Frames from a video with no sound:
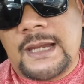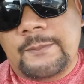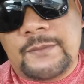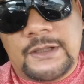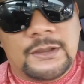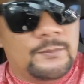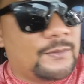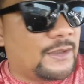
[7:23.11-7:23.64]

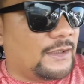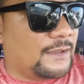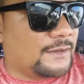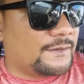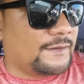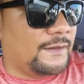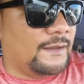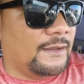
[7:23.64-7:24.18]
GameCube
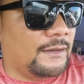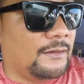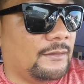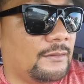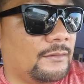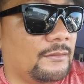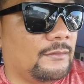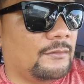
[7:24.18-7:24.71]
collection there,
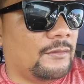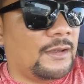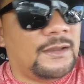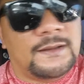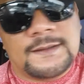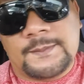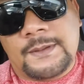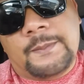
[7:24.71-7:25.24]
or at
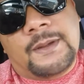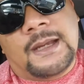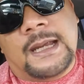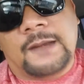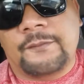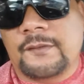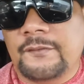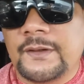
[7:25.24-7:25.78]
least maybe
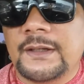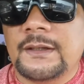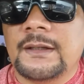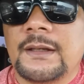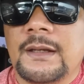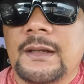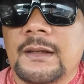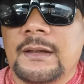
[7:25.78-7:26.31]
half of it.
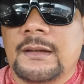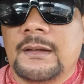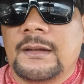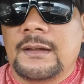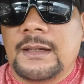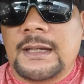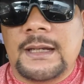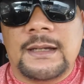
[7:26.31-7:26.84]

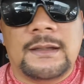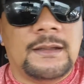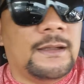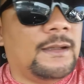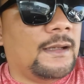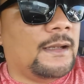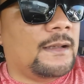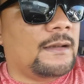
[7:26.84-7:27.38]
And
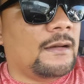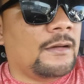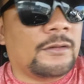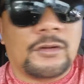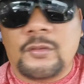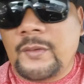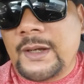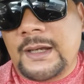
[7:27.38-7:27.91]
then on
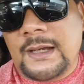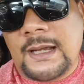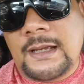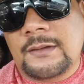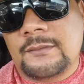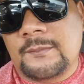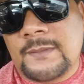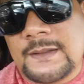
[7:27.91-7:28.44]
our way
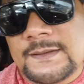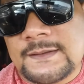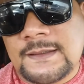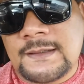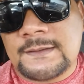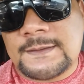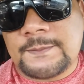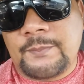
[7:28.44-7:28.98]
out, my
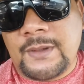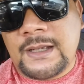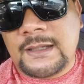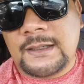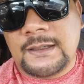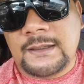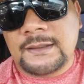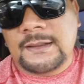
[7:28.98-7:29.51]
son
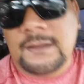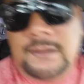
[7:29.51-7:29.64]
spotted